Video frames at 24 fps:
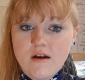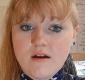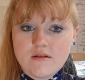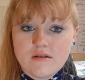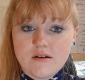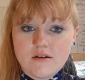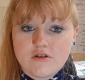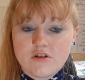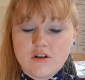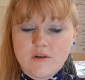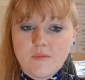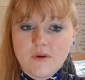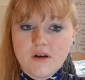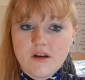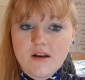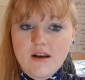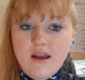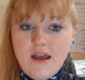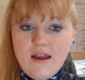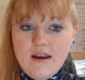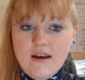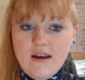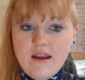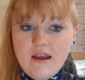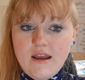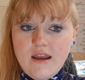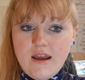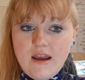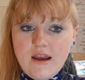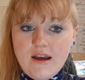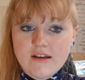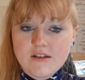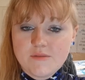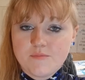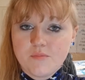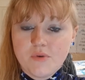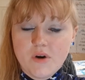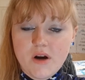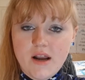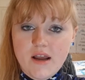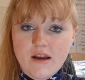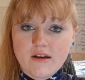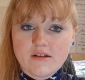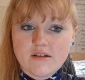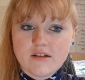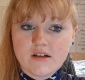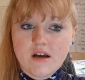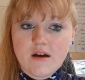Their dominant NE is brilliant at